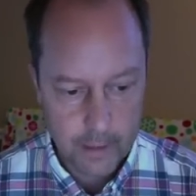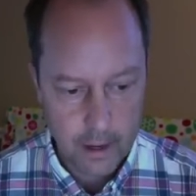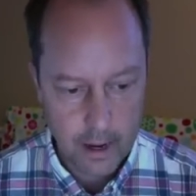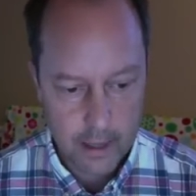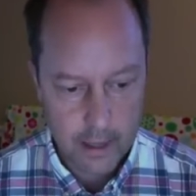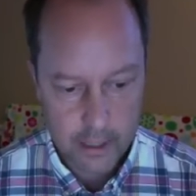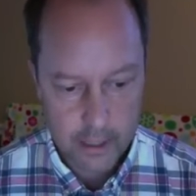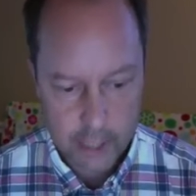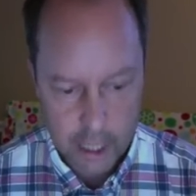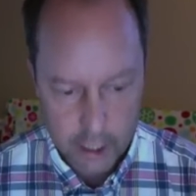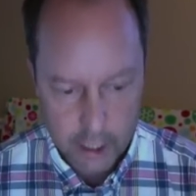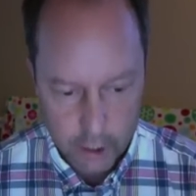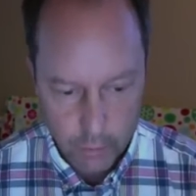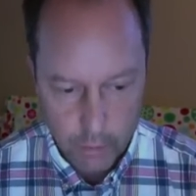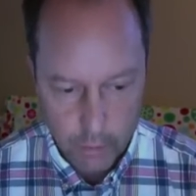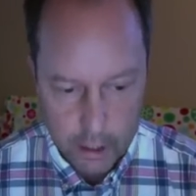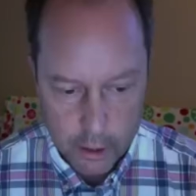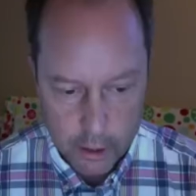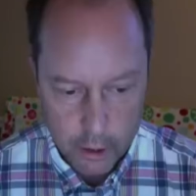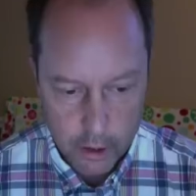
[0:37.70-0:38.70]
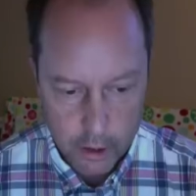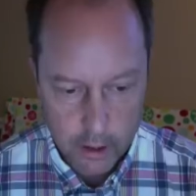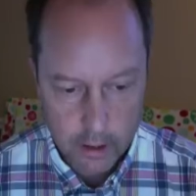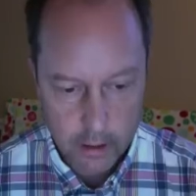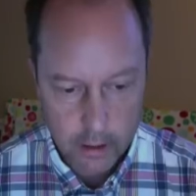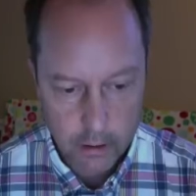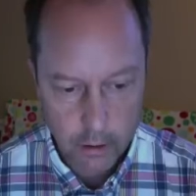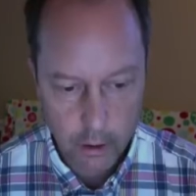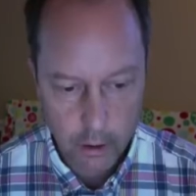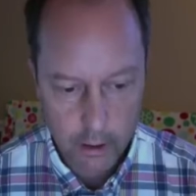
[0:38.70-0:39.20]
had to change the render
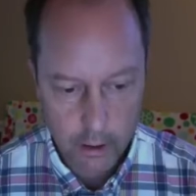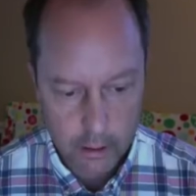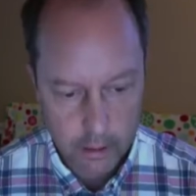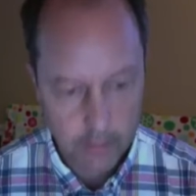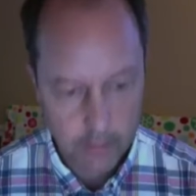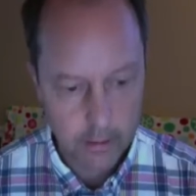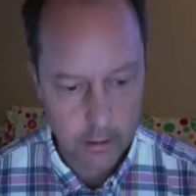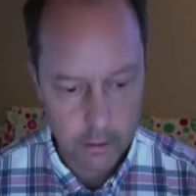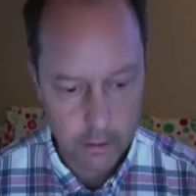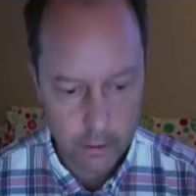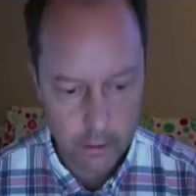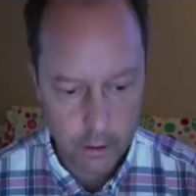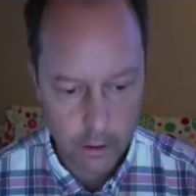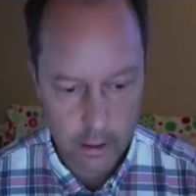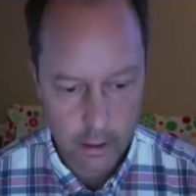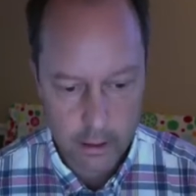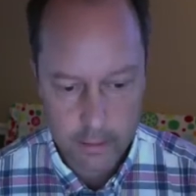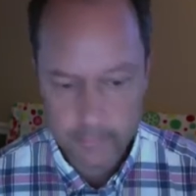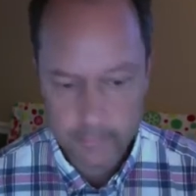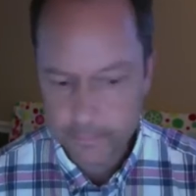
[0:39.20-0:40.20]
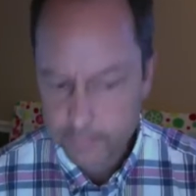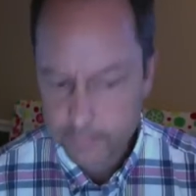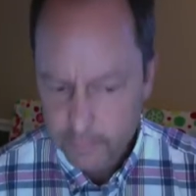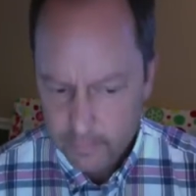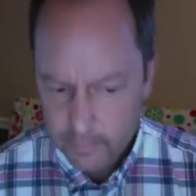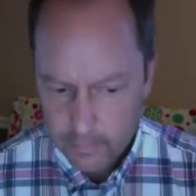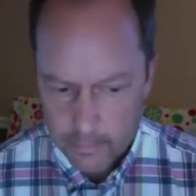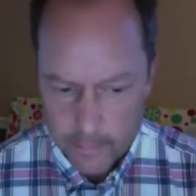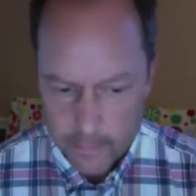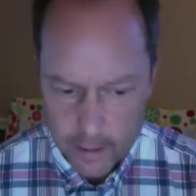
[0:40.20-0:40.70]
hook to hook in,
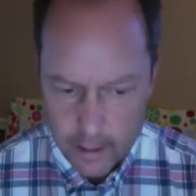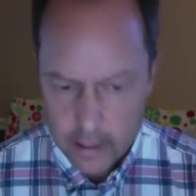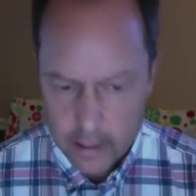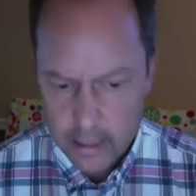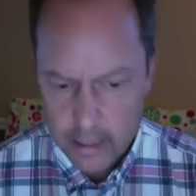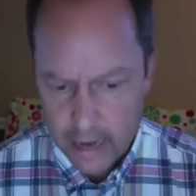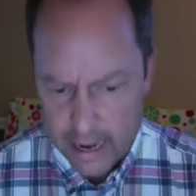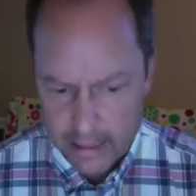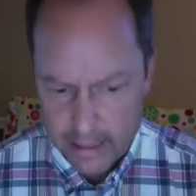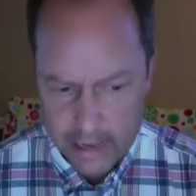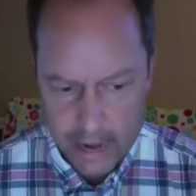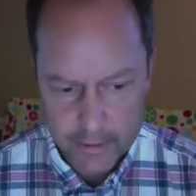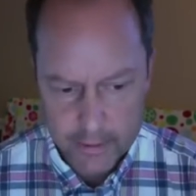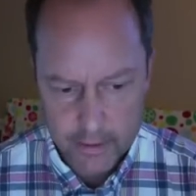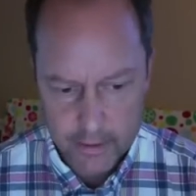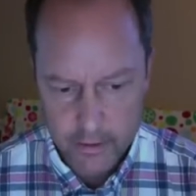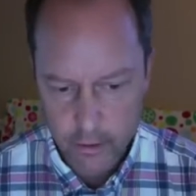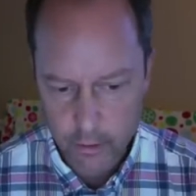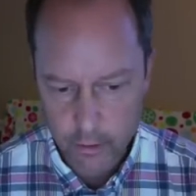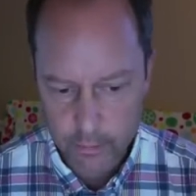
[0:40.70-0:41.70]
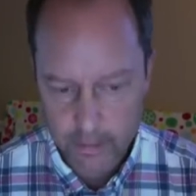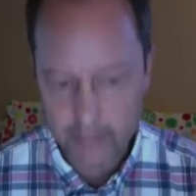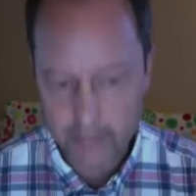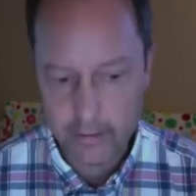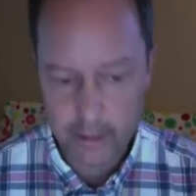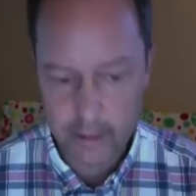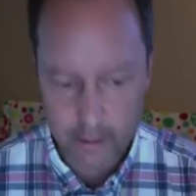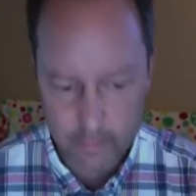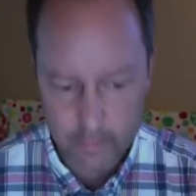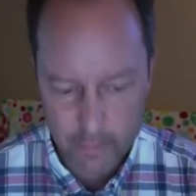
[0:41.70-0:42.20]
and I had to add this little bit
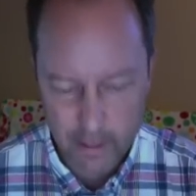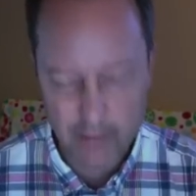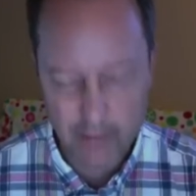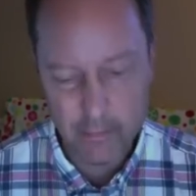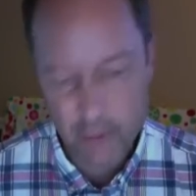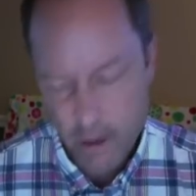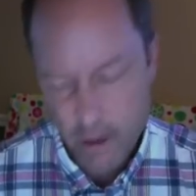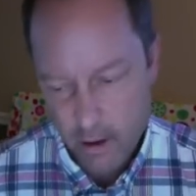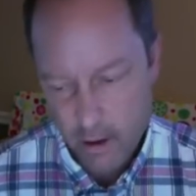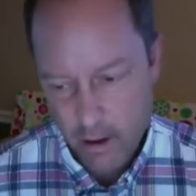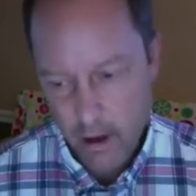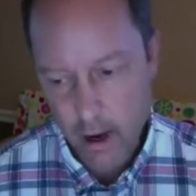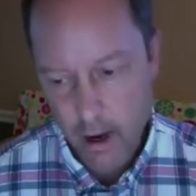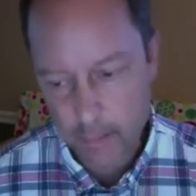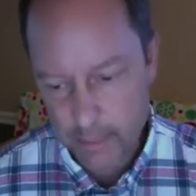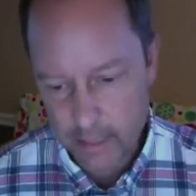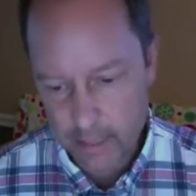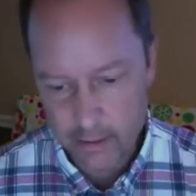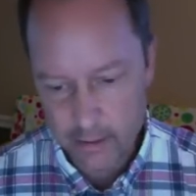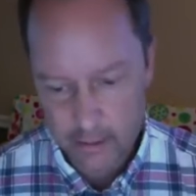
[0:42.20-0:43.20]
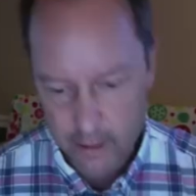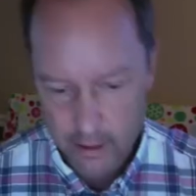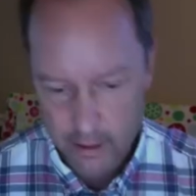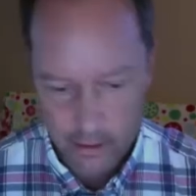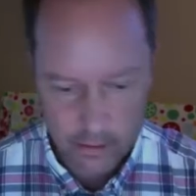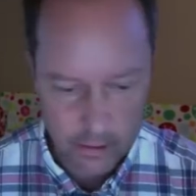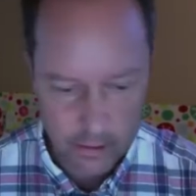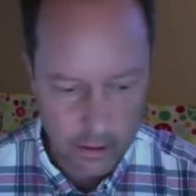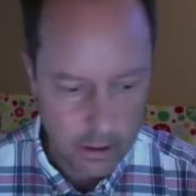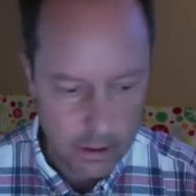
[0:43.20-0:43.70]
that that updates
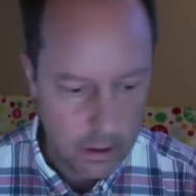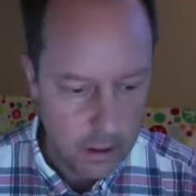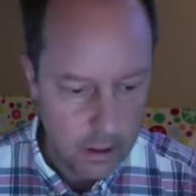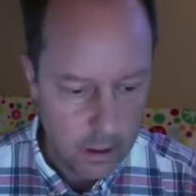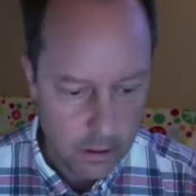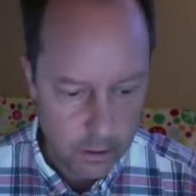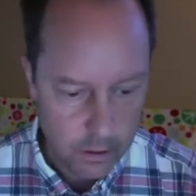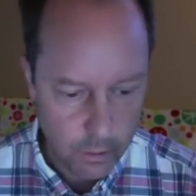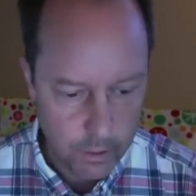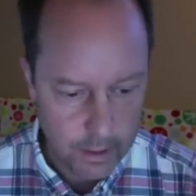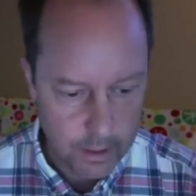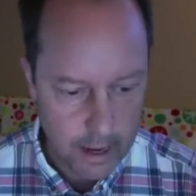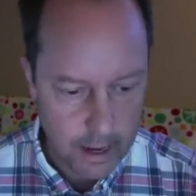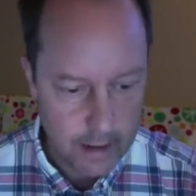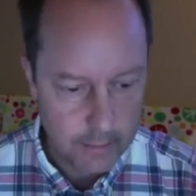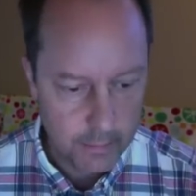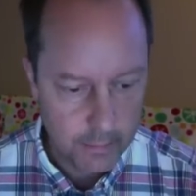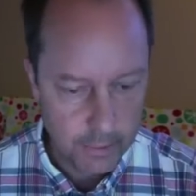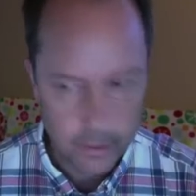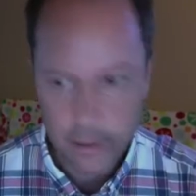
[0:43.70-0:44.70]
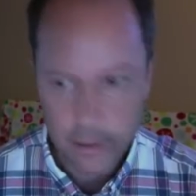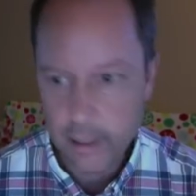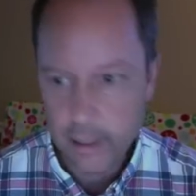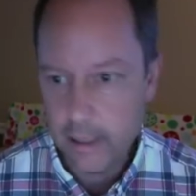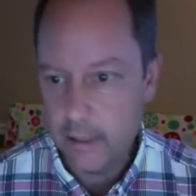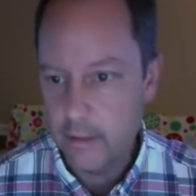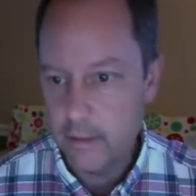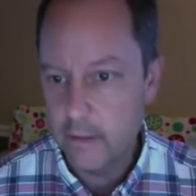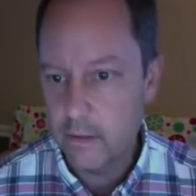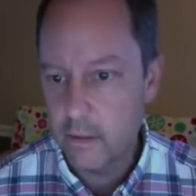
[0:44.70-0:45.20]
things. So with that in
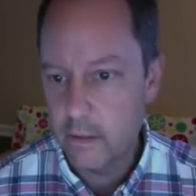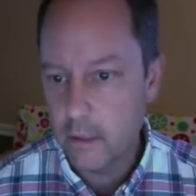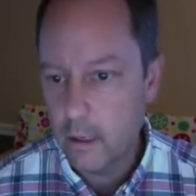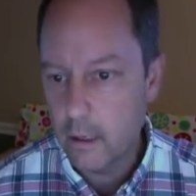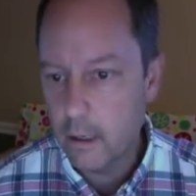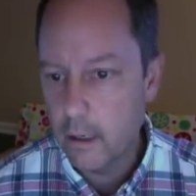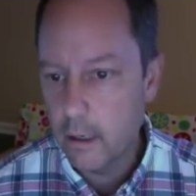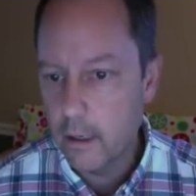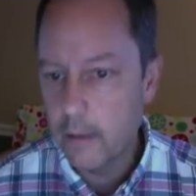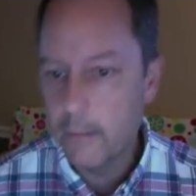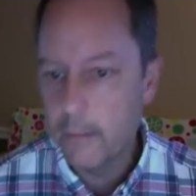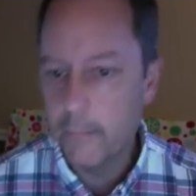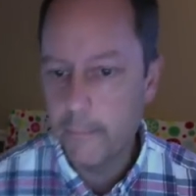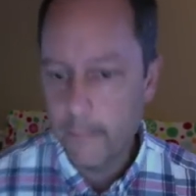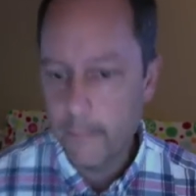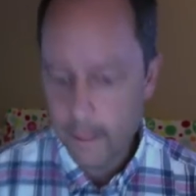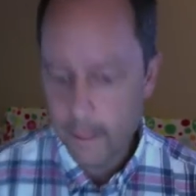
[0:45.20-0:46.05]
place. Um,